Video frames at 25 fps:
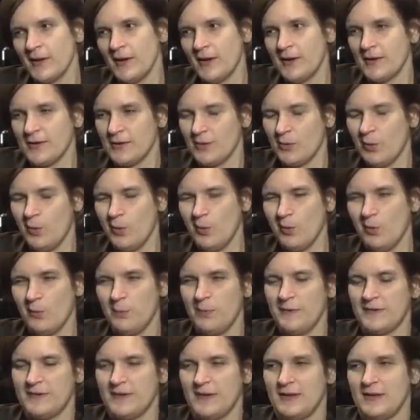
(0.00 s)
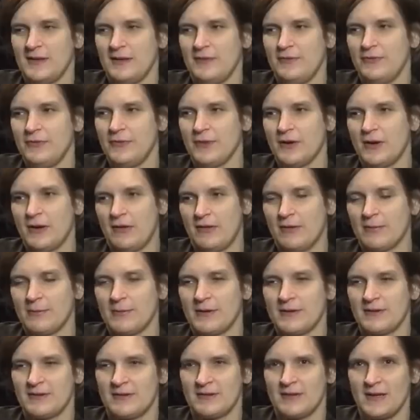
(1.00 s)
And the hope is that if the
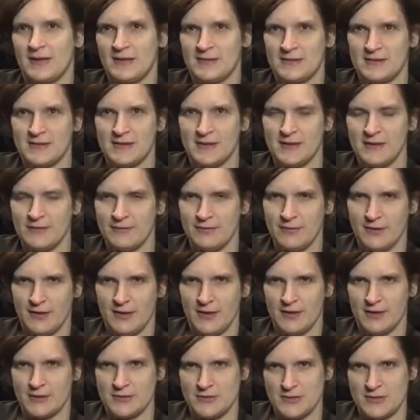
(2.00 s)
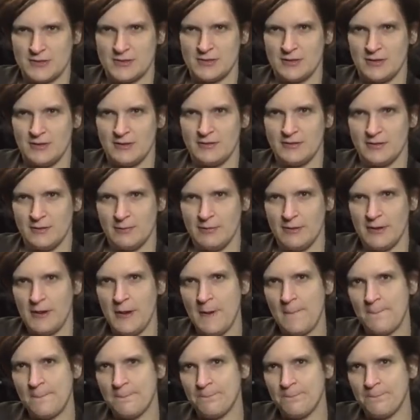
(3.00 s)
government starts delivering just a little bit,